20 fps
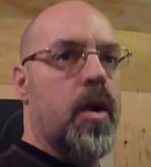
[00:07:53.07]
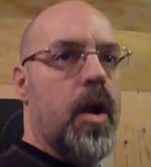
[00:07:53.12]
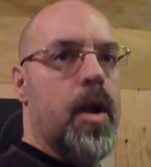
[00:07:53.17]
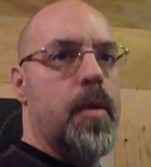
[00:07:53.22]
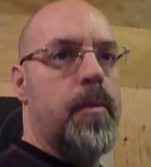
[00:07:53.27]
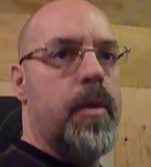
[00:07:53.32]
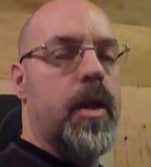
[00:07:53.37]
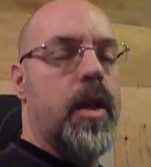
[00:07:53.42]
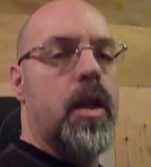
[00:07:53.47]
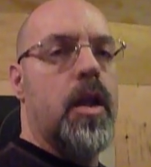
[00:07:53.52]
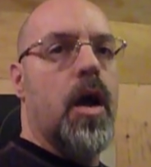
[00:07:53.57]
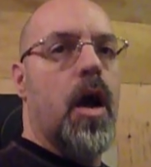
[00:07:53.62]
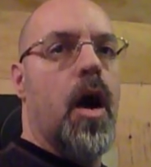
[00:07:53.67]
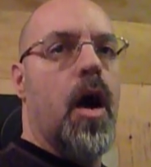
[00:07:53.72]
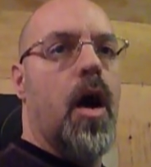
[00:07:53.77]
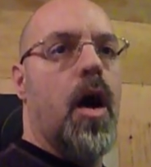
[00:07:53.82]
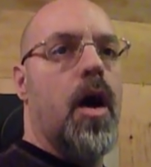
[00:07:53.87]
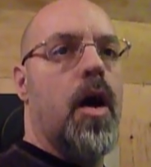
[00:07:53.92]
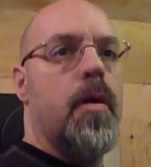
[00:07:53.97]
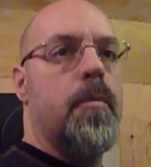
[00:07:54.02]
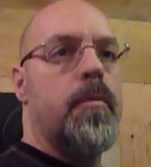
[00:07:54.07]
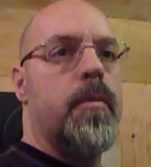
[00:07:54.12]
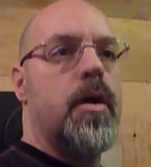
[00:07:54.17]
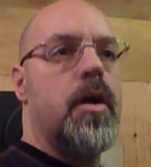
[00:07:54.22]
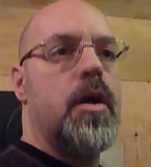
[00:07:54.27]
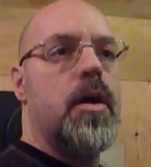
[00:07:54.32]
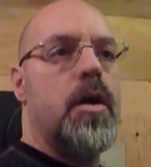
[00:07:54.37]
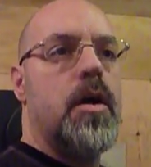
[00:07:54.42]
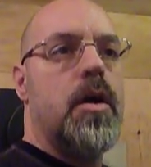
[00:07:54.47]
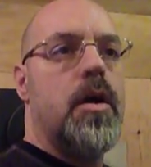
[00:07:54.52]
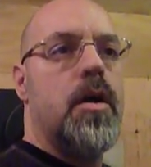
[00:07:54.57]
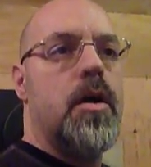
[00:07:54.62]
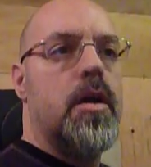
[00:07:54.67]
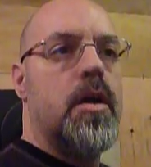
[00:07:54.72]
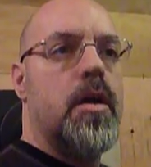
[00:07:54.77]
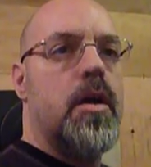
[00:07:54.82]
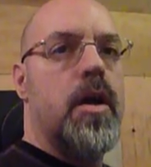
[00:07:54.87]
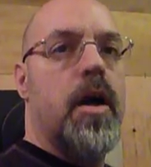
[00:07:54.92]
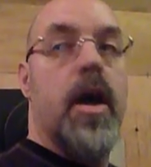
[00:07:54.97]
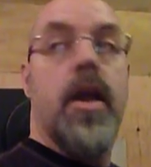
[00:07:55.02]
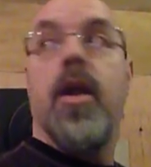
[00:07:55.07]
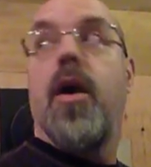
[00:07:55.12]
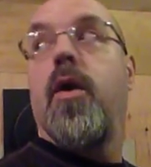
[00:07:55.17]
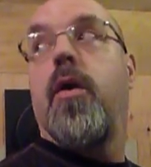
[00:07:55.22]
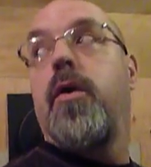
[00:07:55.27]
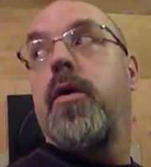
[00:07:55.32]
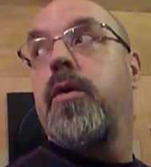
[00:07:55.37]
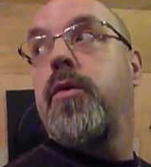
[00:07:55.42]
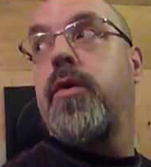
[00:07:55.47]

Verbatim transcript: I mean, um, I know.